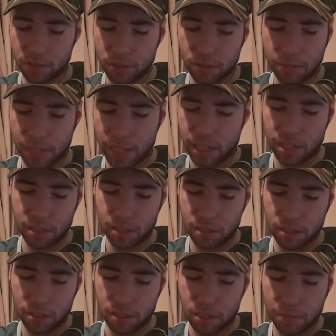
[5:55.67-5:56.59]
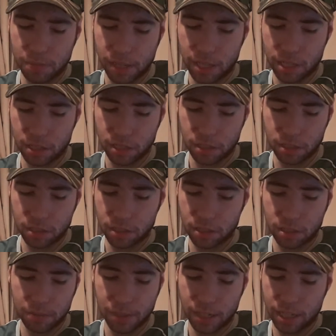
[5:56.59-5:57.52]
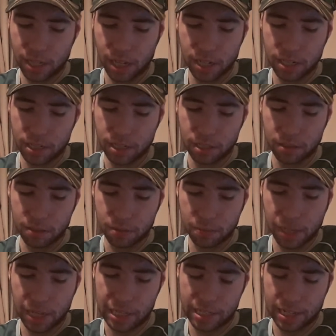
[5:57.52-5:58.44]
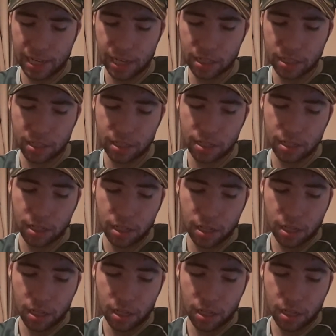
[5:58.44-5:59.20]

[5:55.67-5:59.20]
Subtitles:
or to make anything make sense.